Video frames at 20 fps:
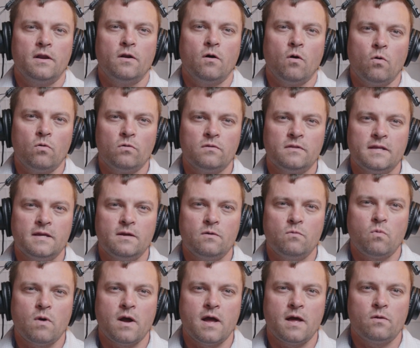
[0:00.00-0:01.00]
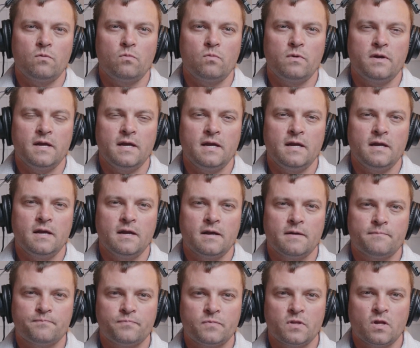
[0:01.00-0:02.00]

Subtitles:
and only when we,